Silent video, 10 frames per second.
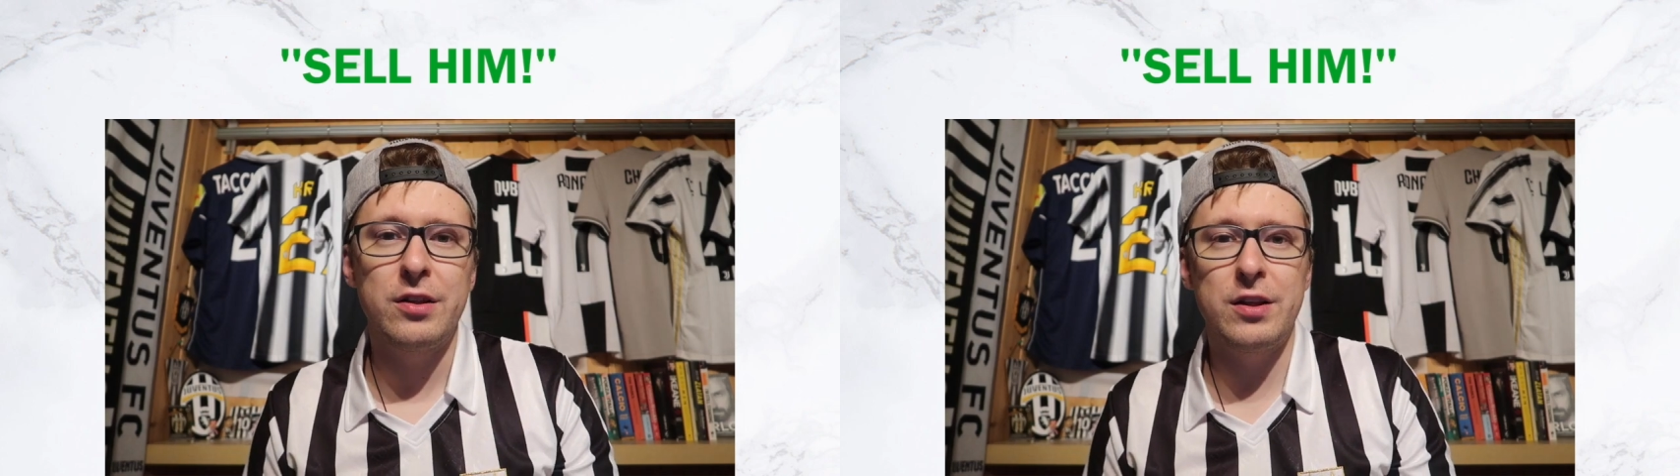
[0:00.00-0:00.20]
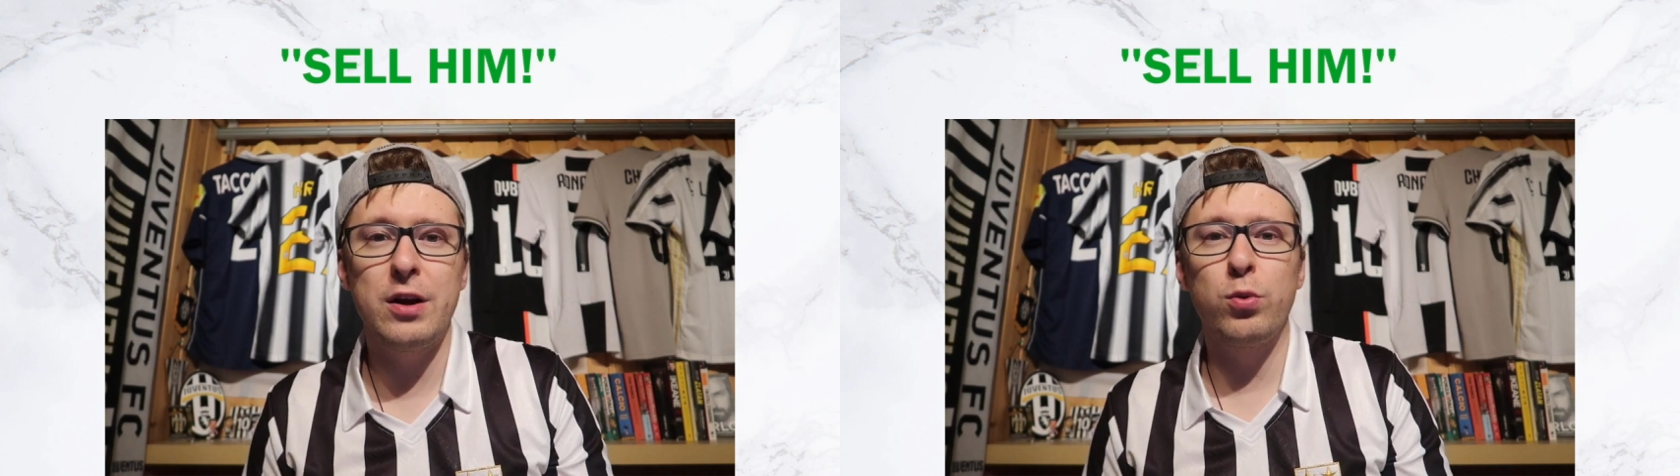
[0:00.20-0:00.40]

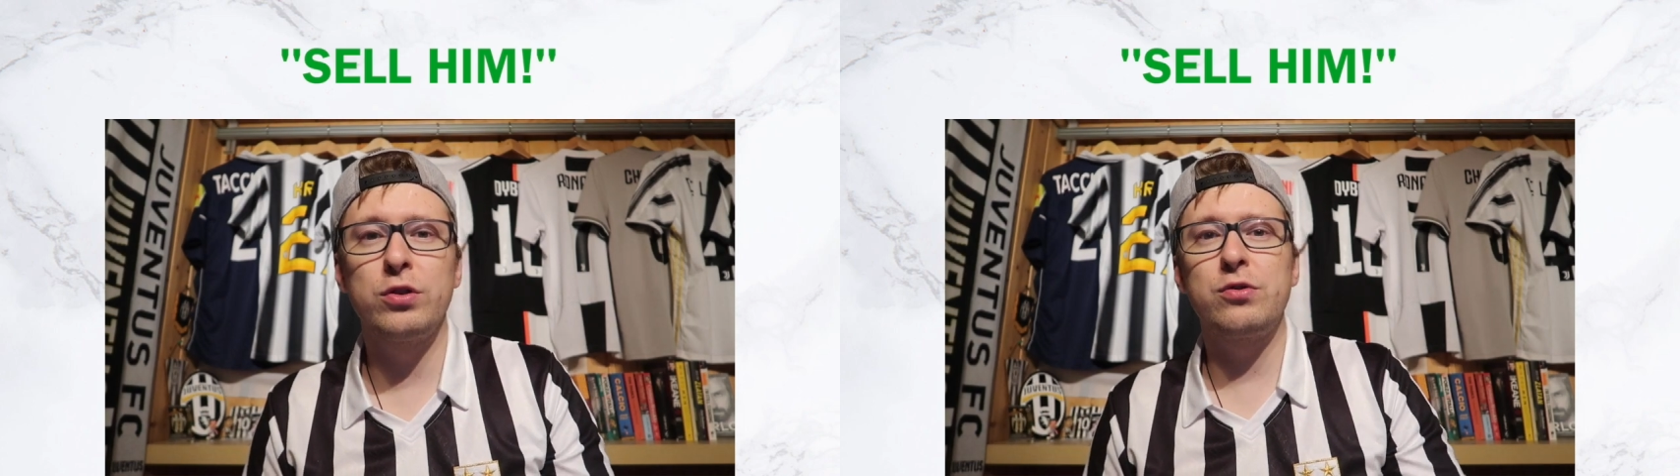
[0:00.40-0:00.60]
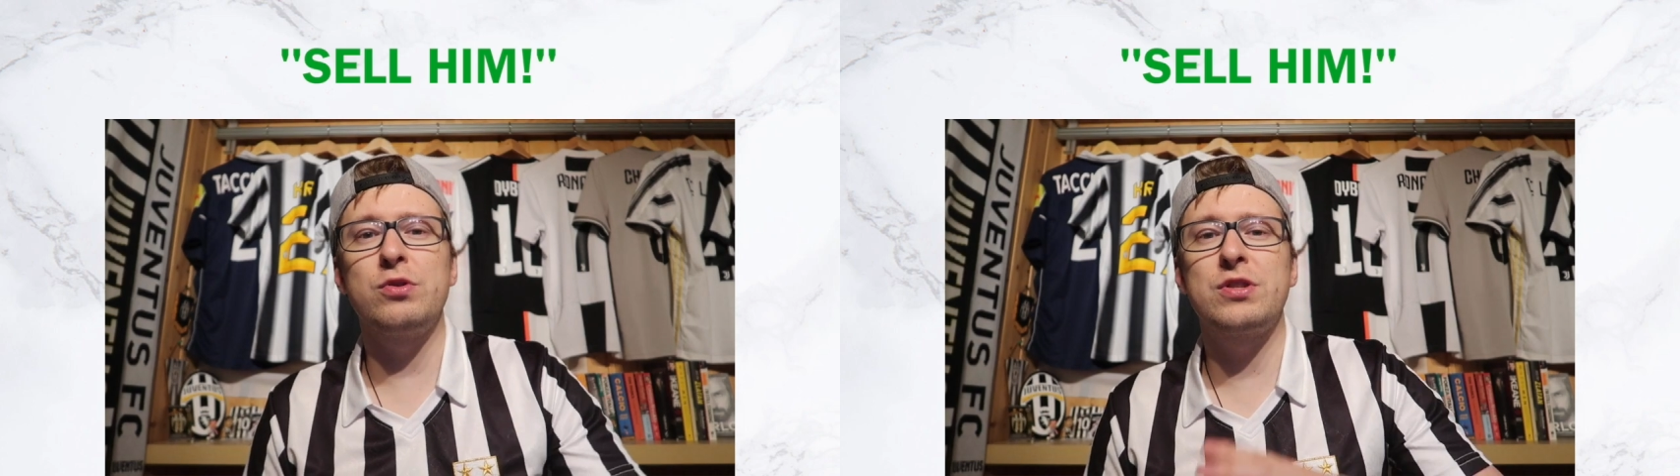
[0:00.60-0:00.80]
They
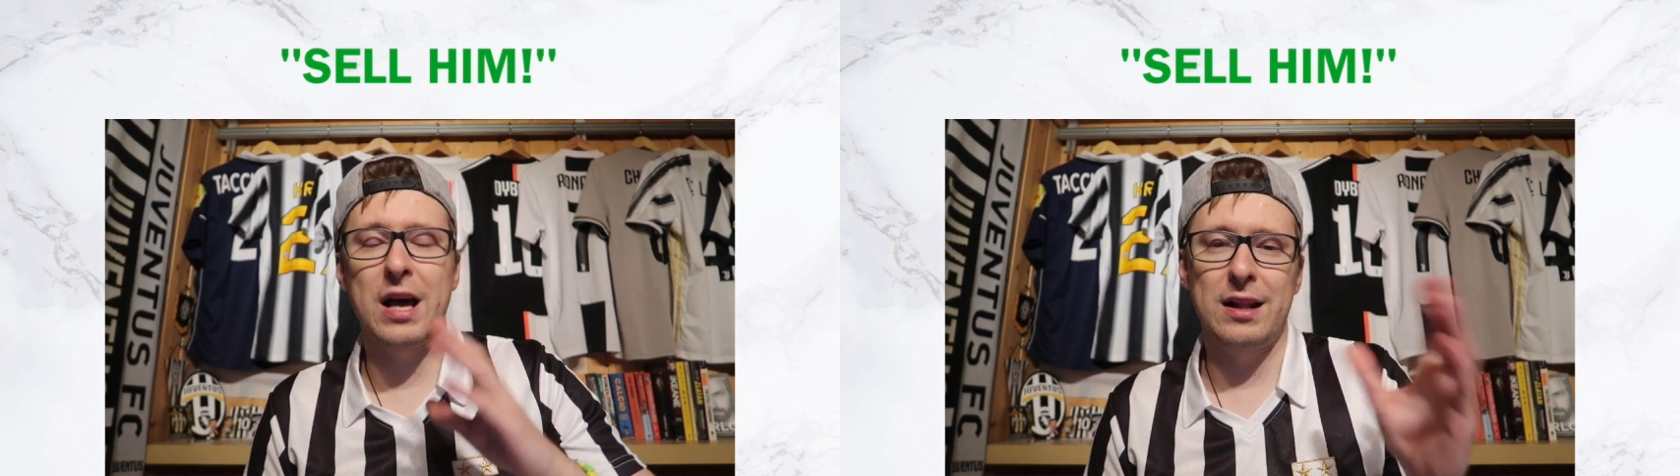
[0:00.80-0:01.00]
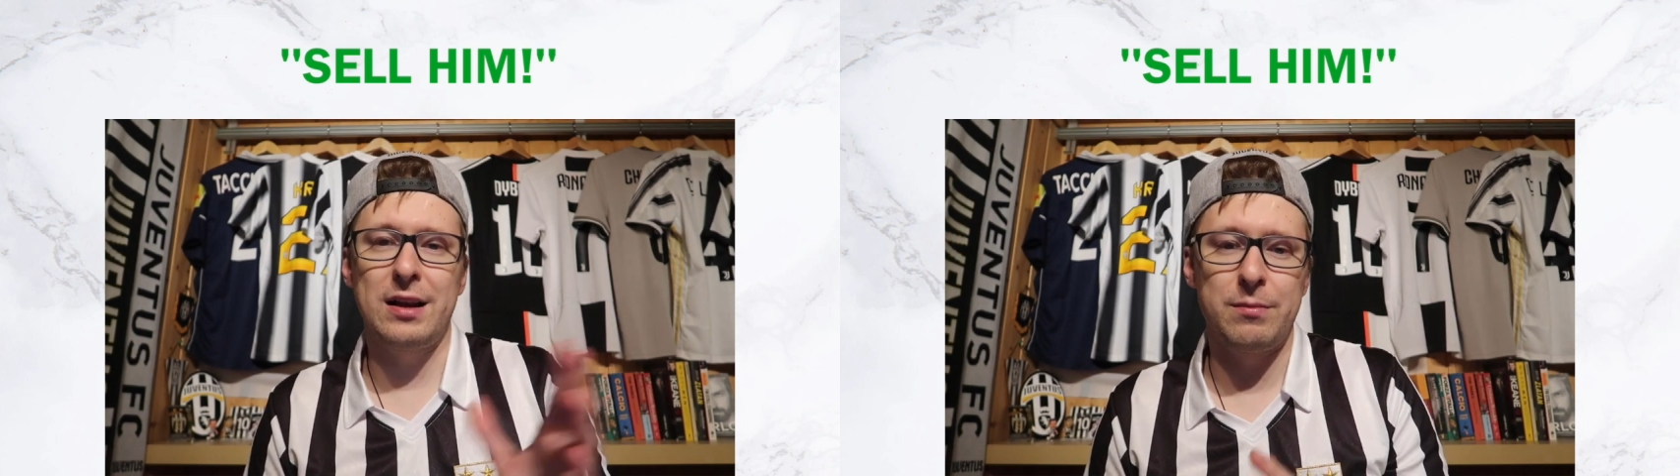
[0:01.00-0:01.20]
want to
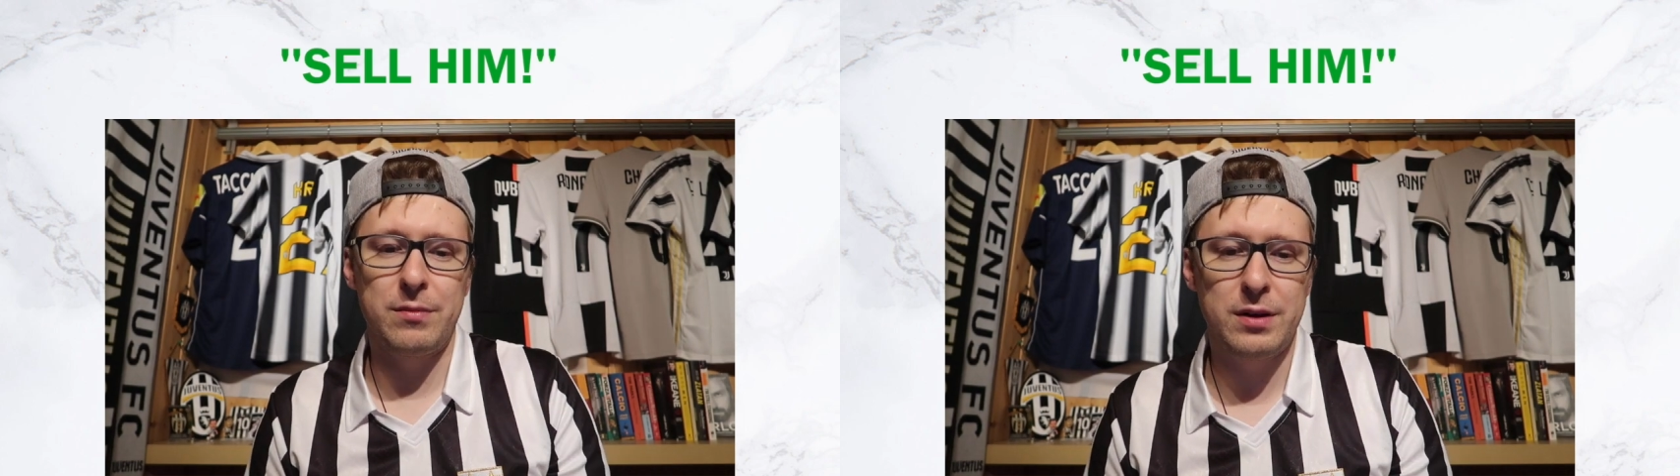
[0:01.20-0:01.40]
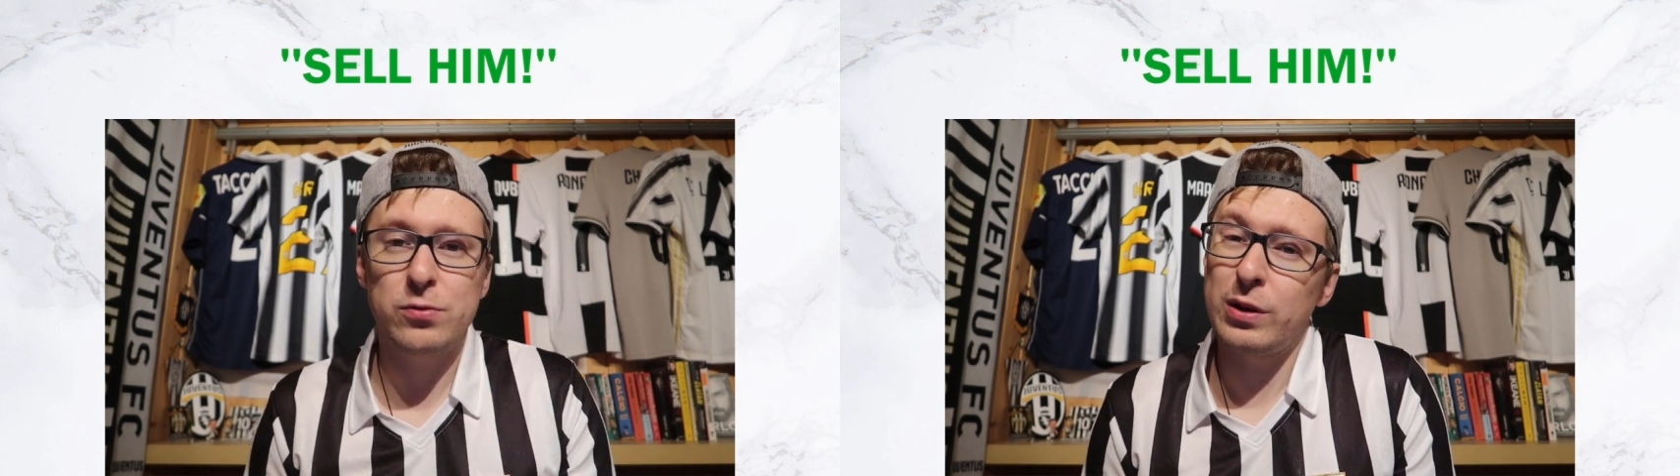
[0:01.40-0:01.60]
sell him.